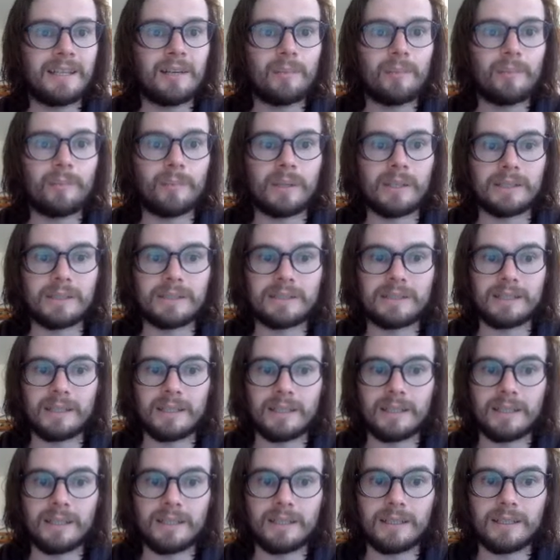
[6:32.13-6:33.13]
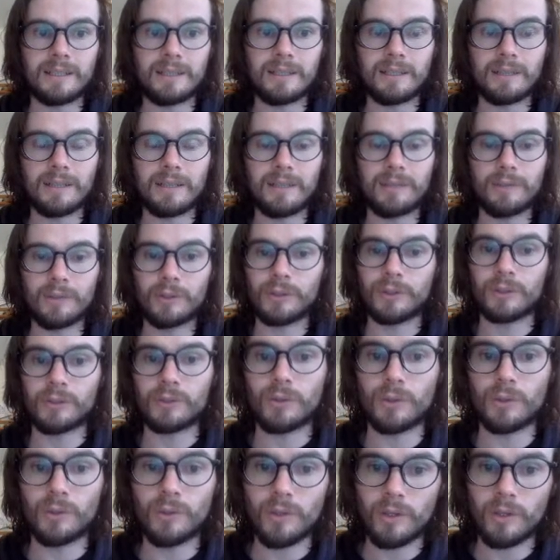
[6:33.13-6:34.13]
But I've only got
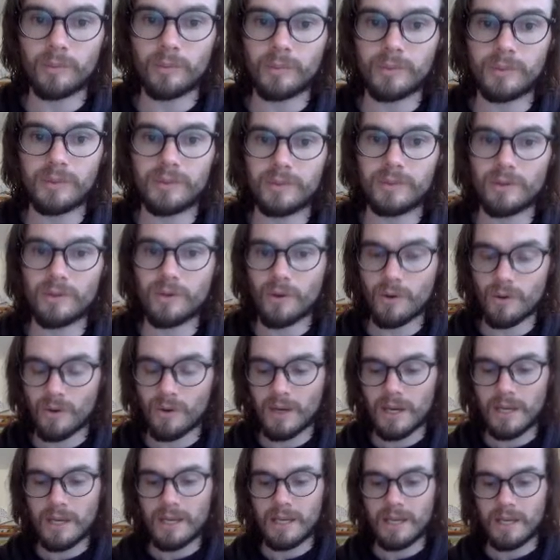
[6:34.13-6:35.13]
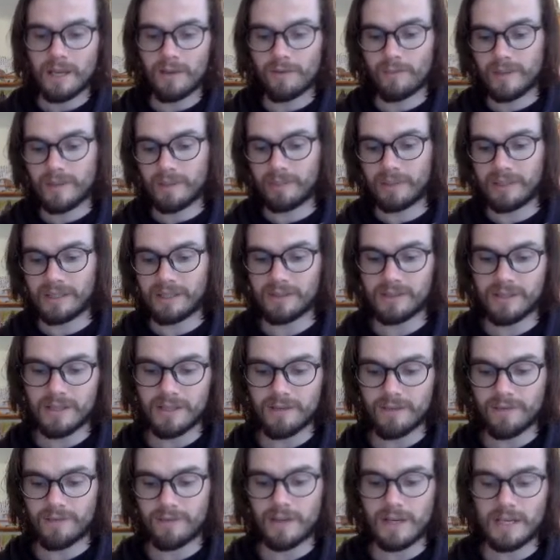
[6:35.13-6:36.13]
2 groups. So if my players
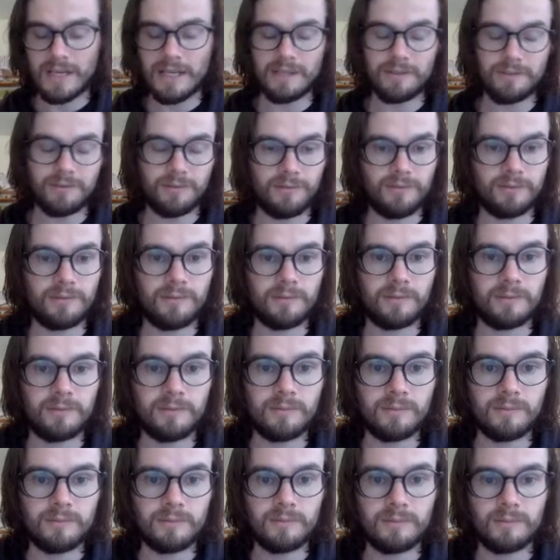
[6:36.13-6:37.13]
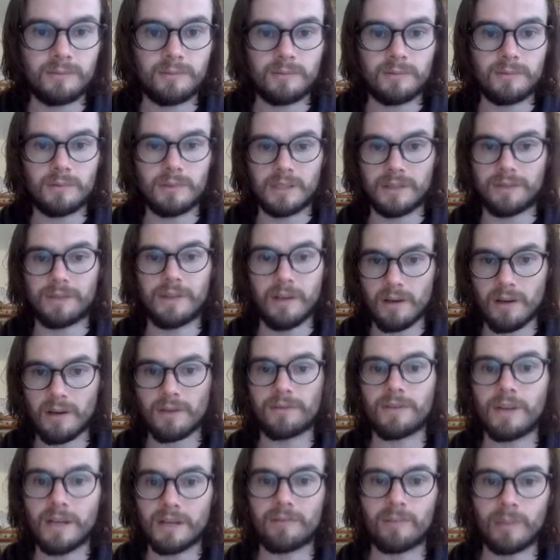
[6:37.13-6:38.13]
have 5, if there are
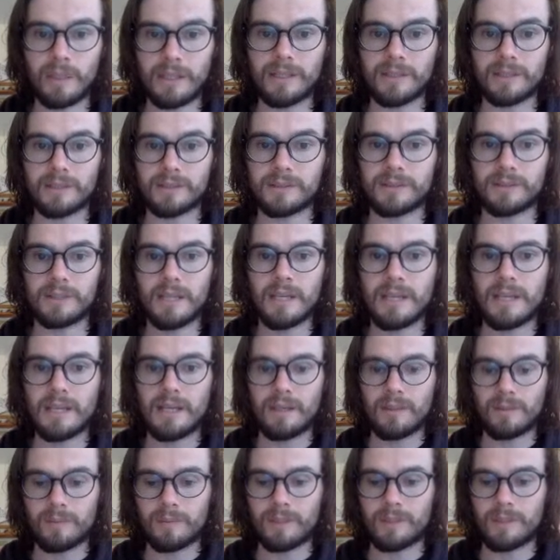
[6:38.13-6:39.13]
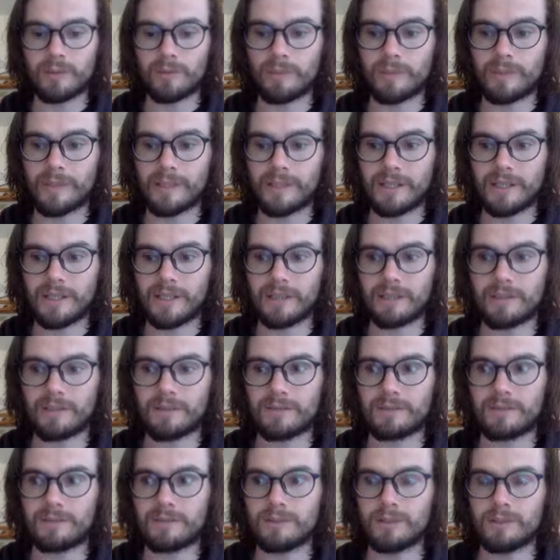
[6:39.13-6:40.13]
5 players, it will be,
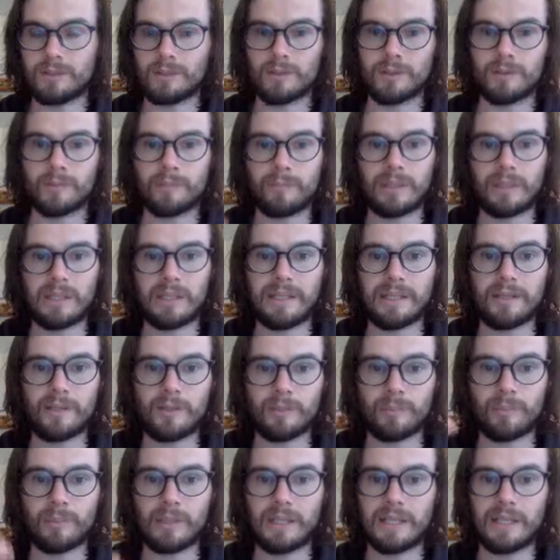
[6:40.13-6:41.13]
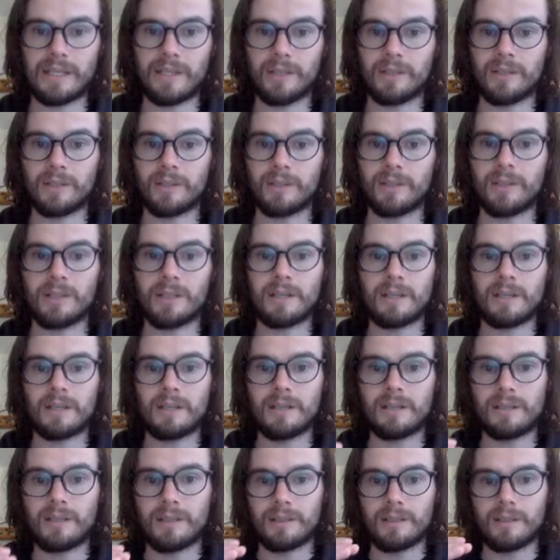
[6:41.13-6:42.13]
player,
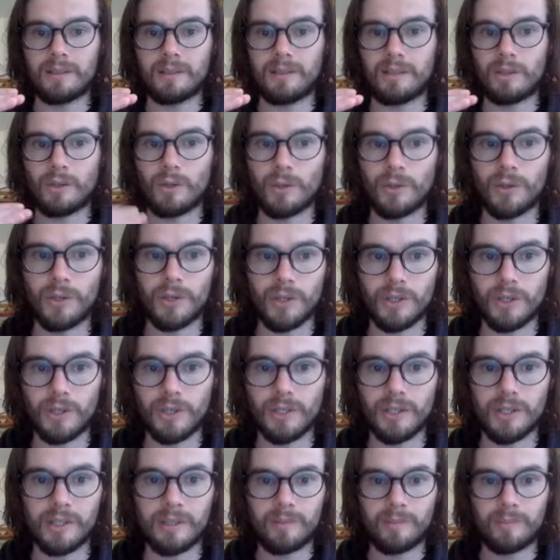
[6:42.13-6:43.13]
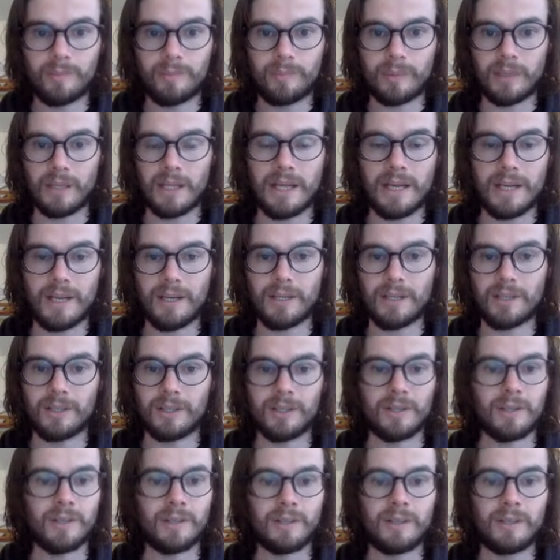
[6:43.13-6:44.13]
ogre,
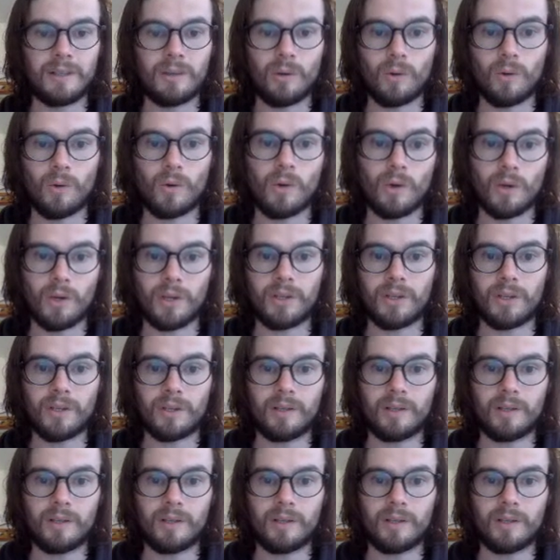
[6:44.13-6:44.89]
player, orc,